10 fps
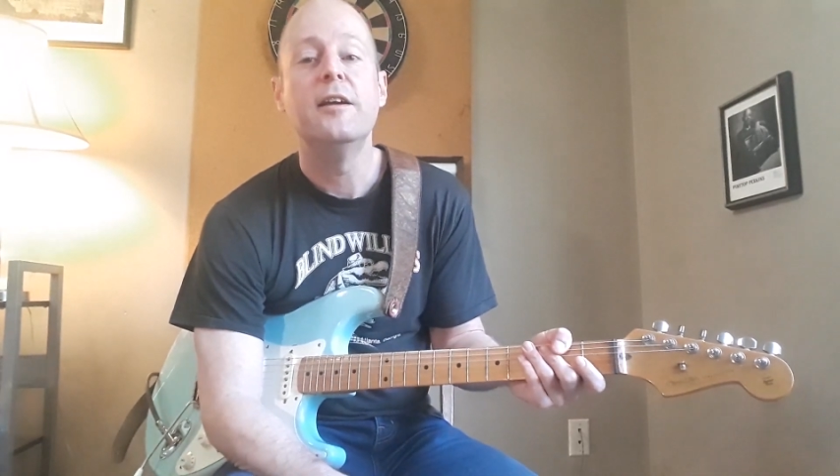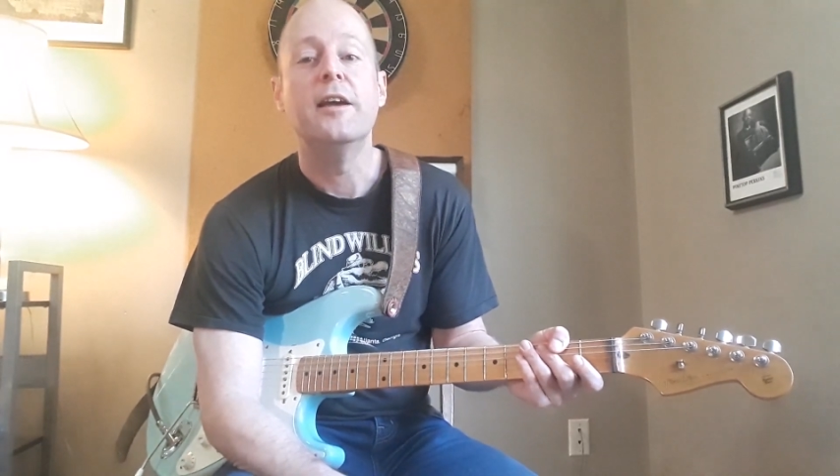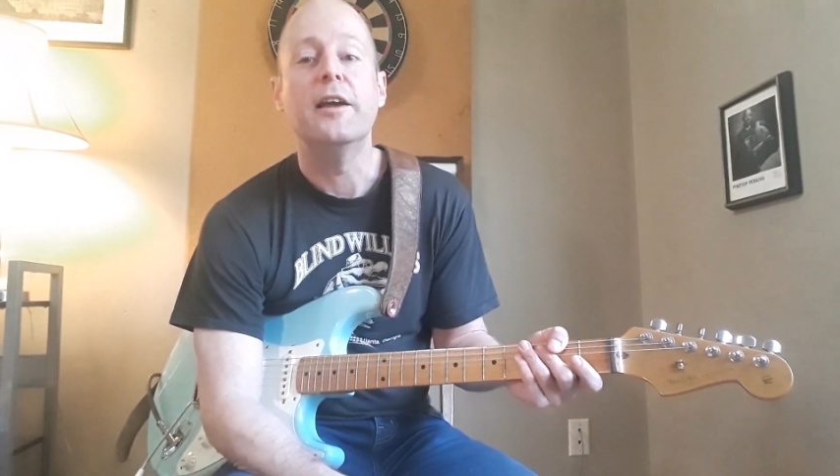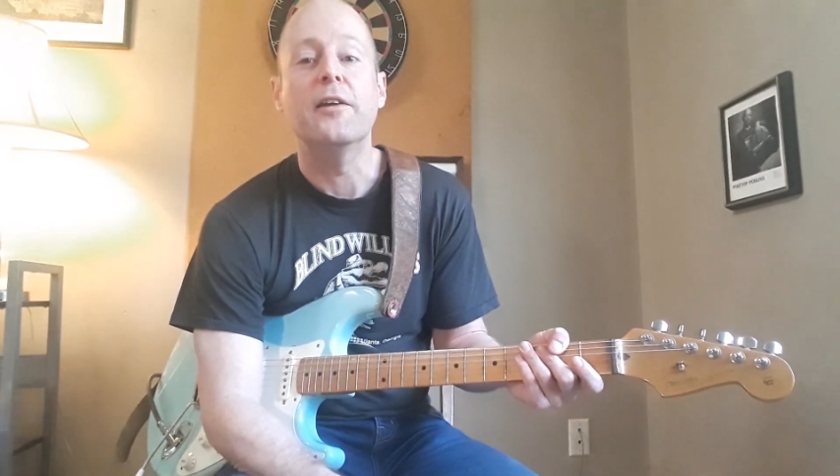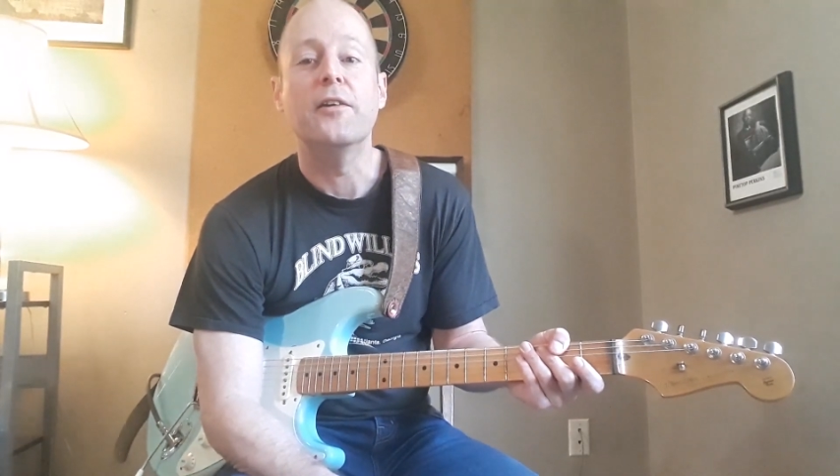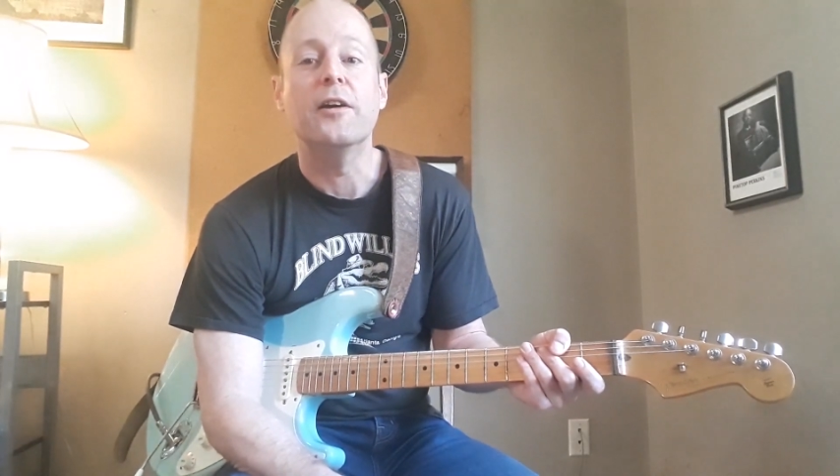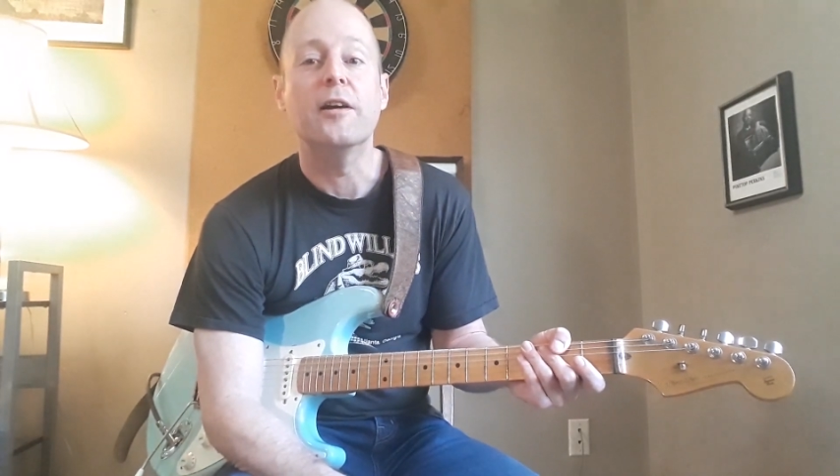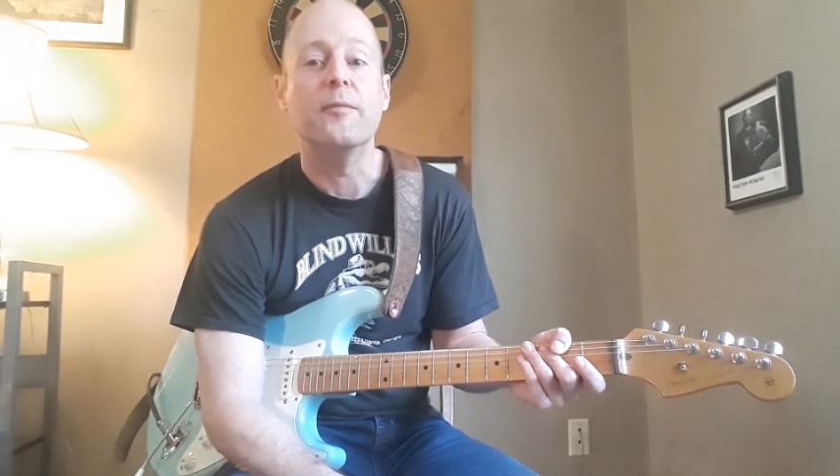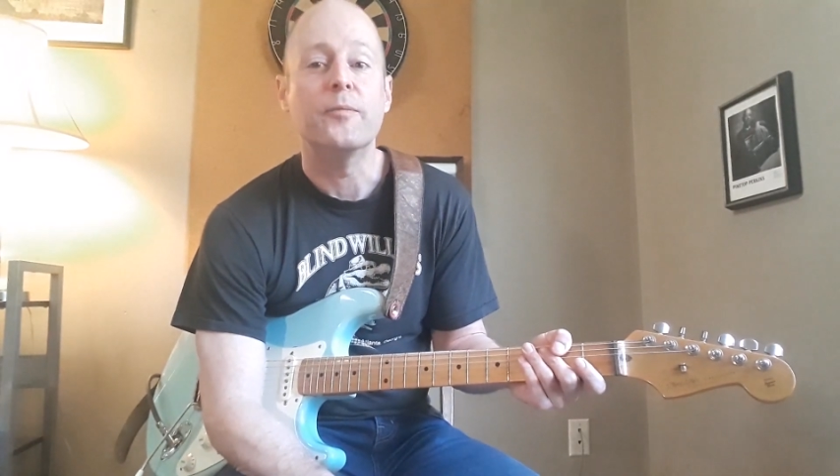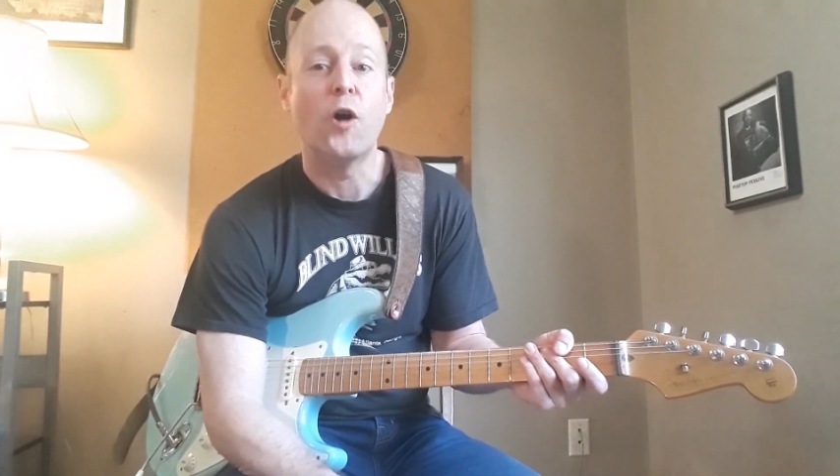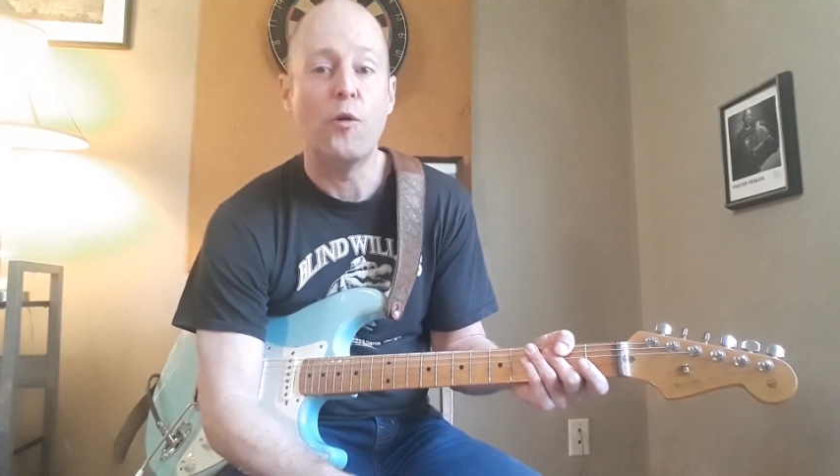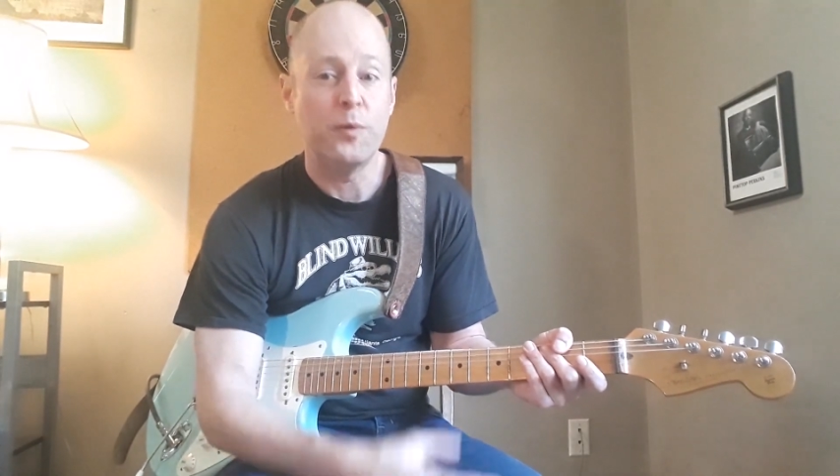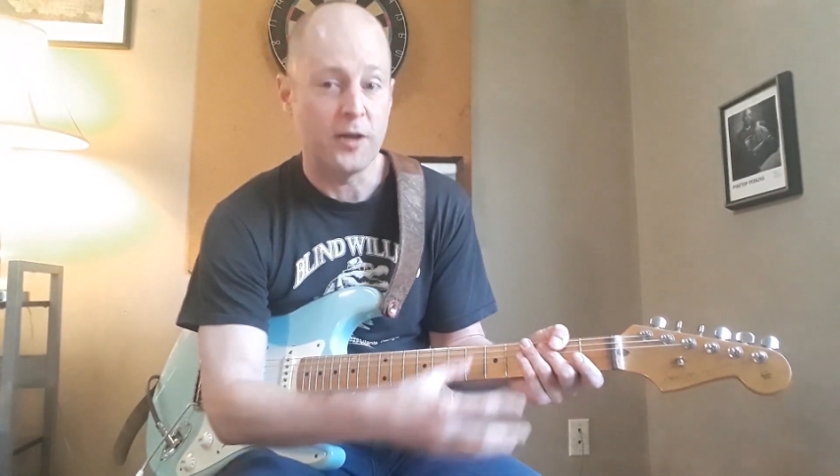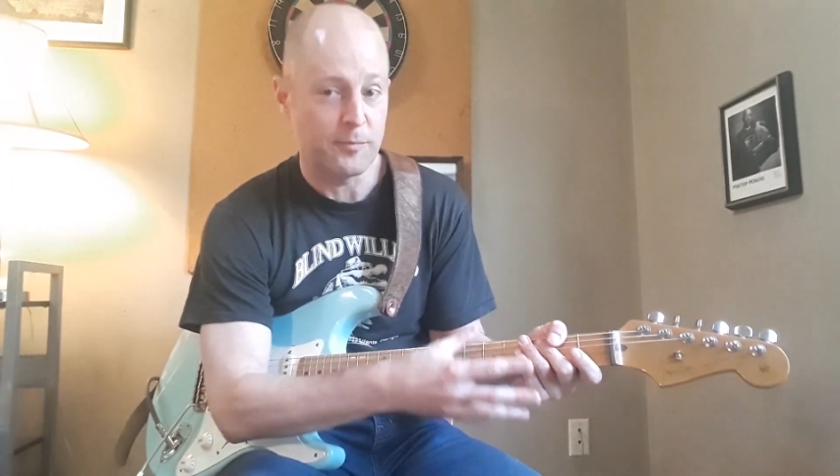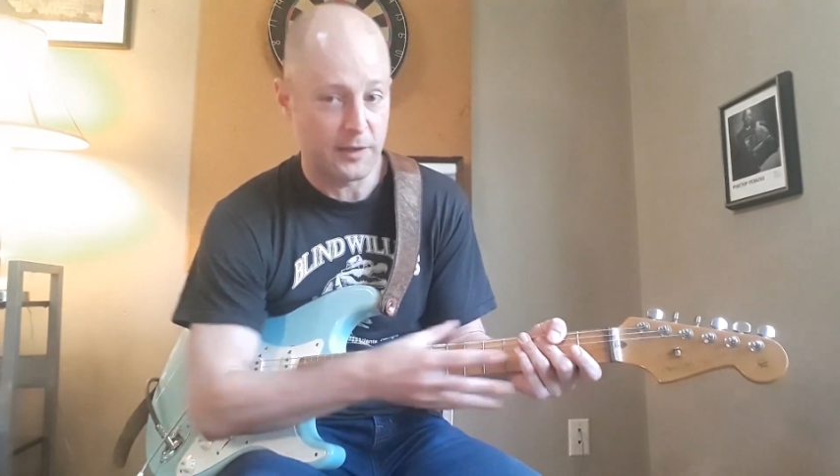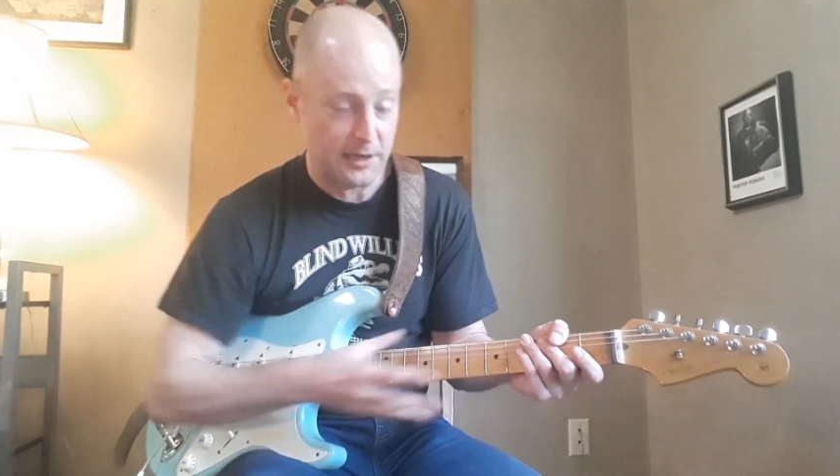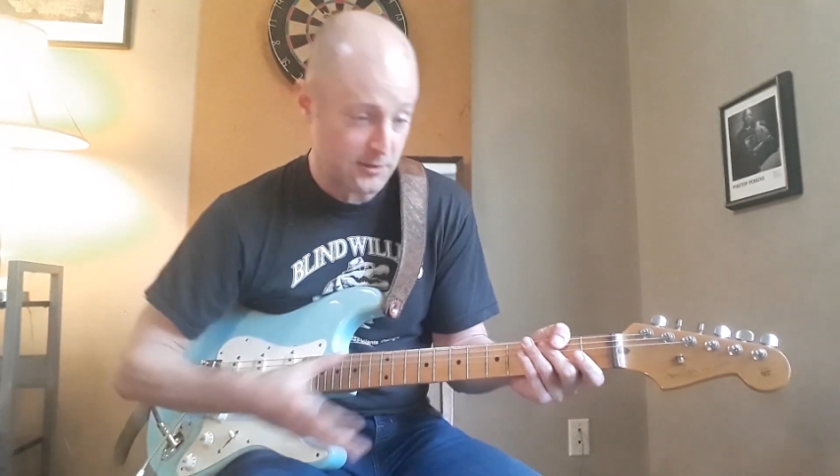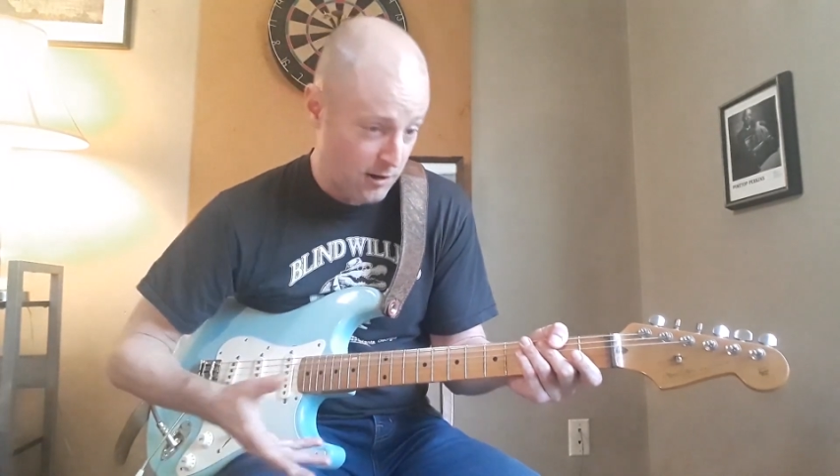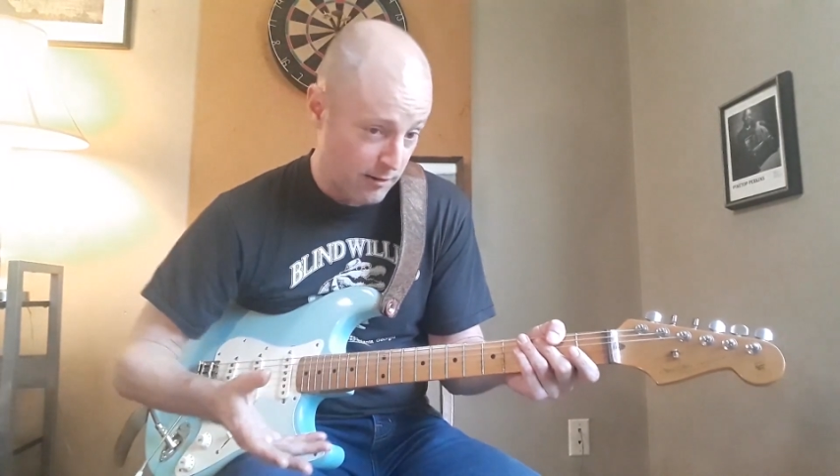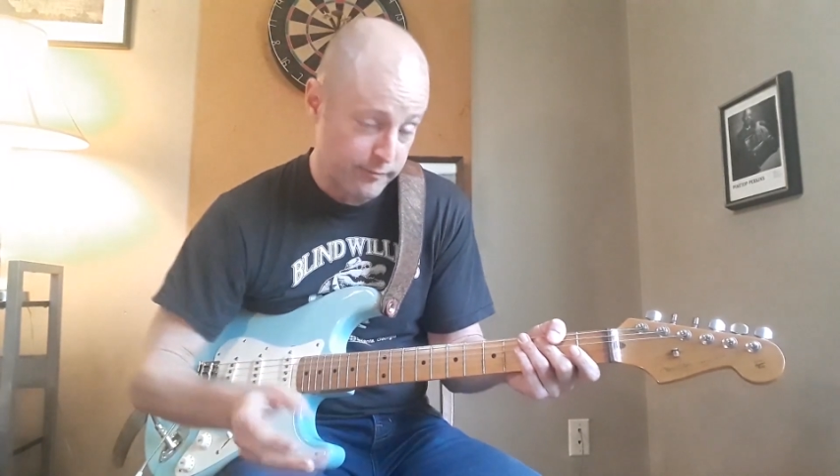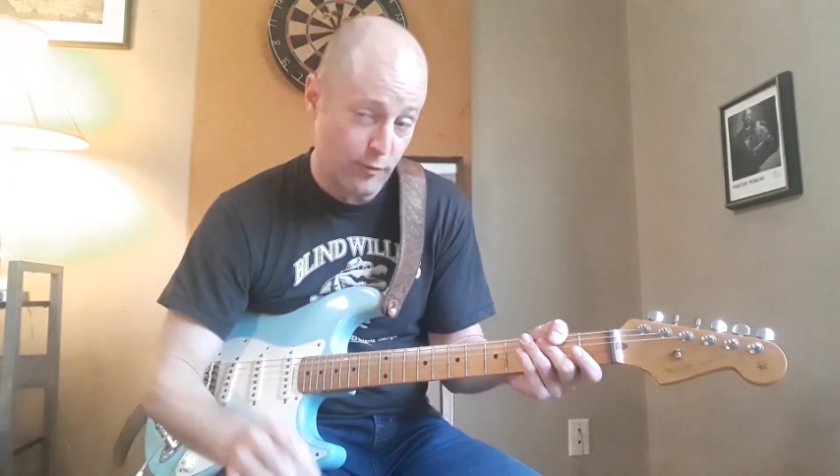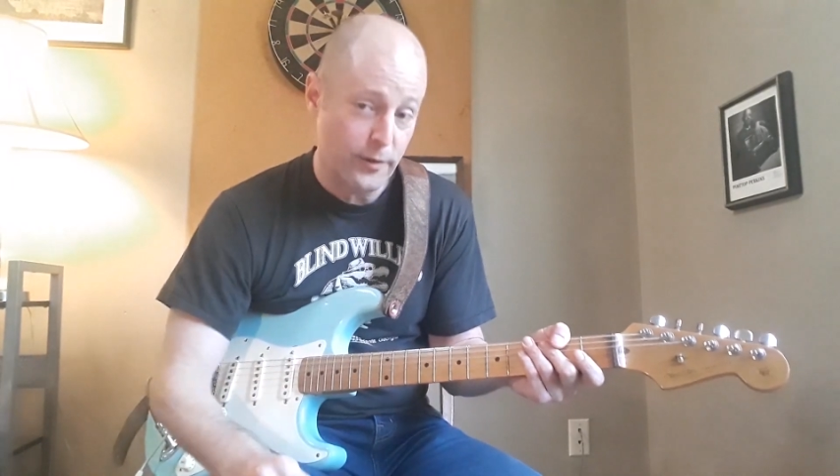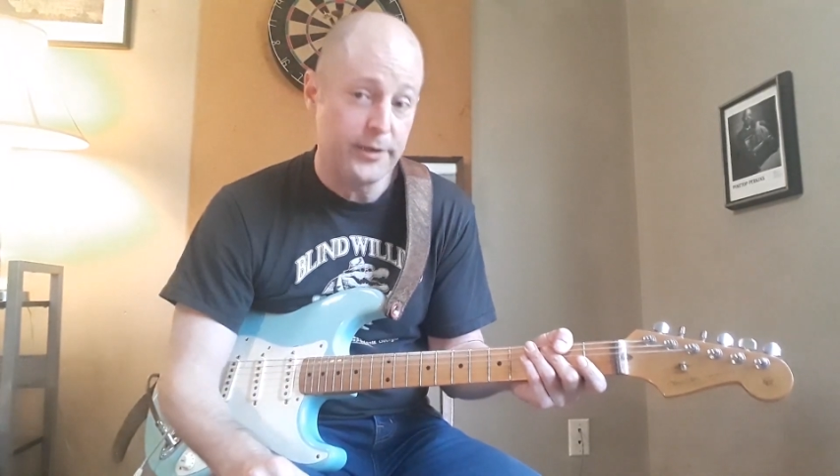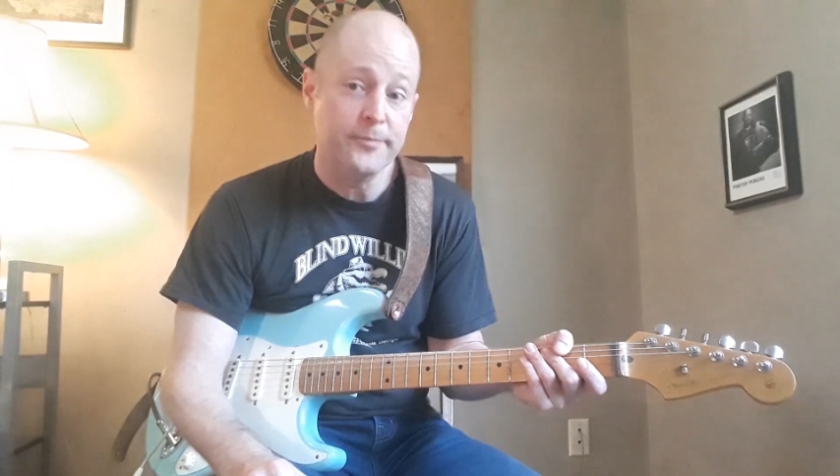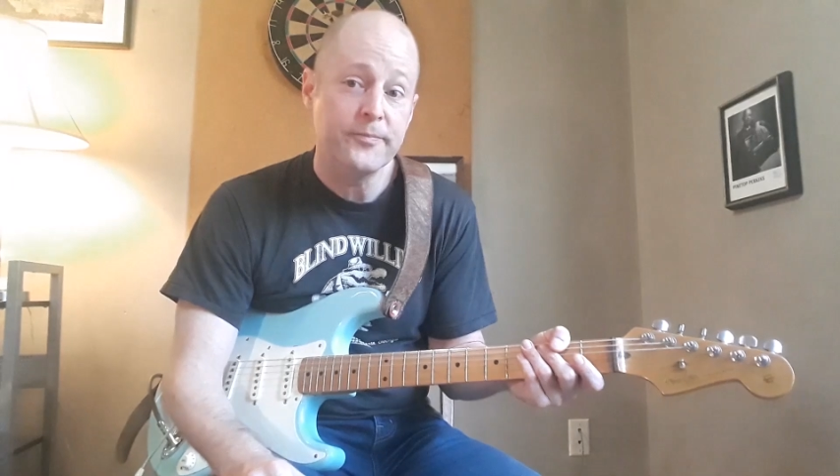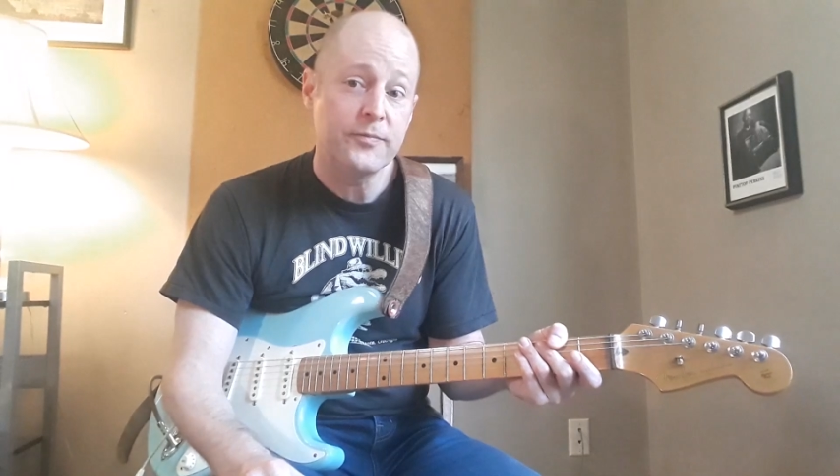and open up the guitar for you,